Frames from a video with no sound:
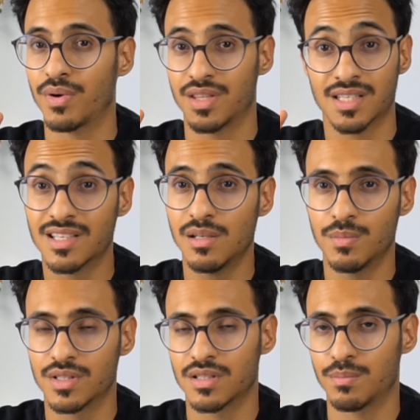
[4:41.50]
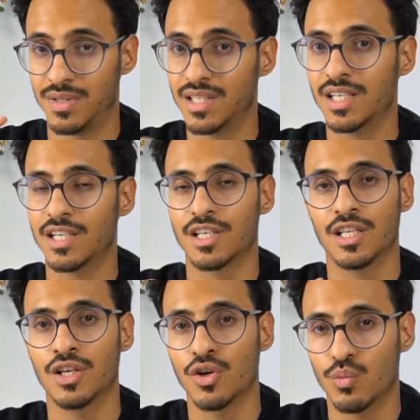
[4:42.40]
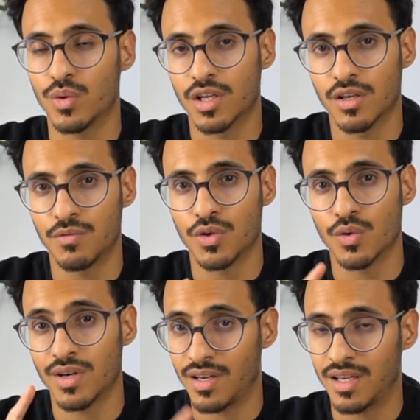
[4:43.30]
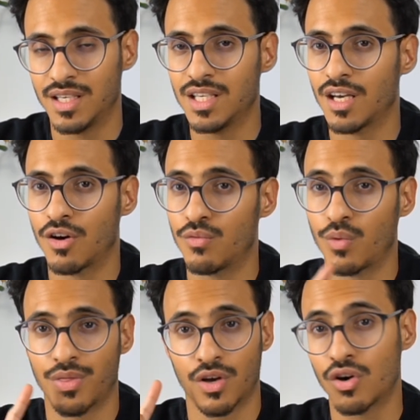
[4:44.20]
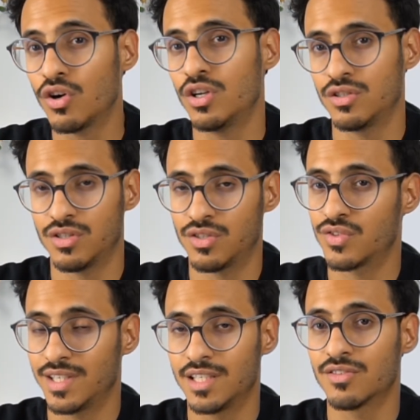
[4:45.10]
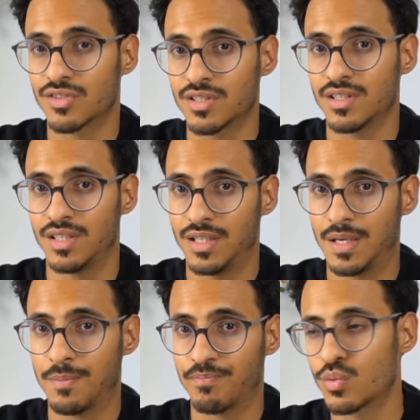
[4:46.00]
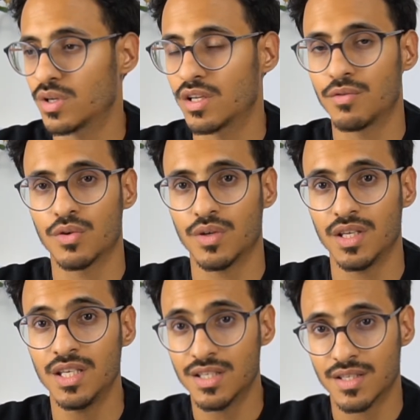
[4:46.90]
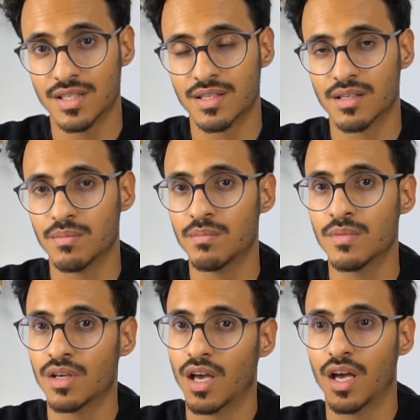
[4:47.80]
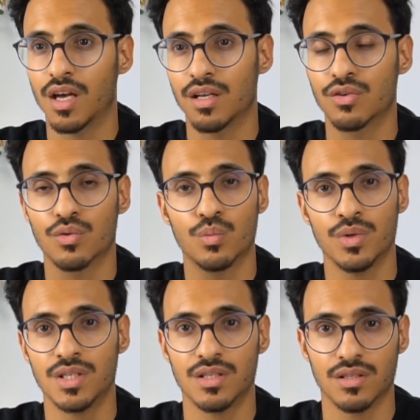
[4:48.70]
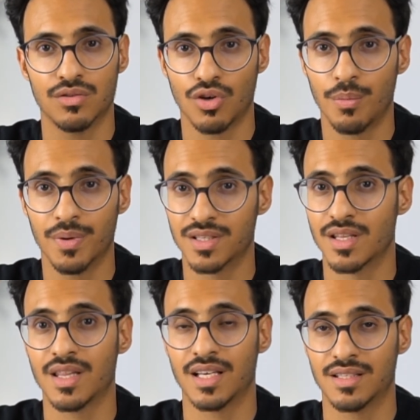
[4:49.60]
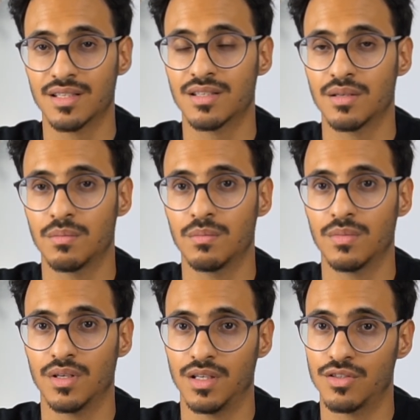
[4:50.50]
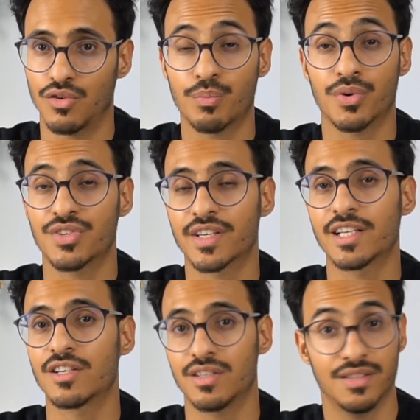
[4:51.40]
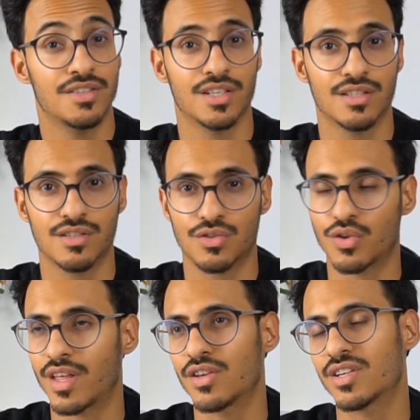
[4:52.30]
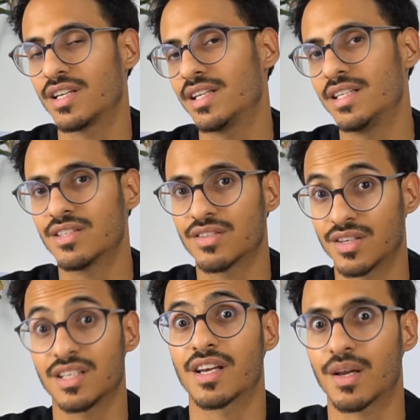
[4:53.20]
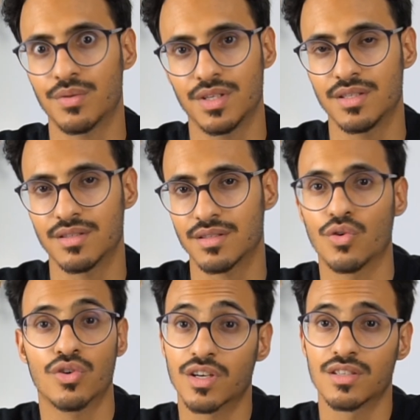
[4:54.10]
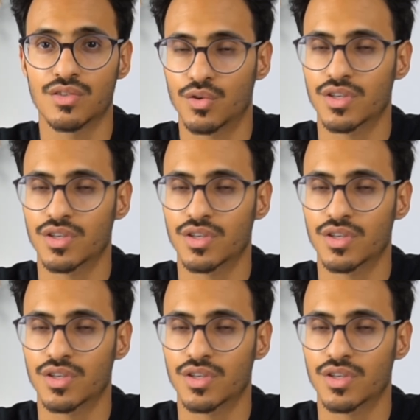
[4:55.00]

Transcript: But the syllabus particularly will give you an idea of what the college is really interested in. It will give you each system and which topics in that system is of particular interest so that you can at least read around these organs or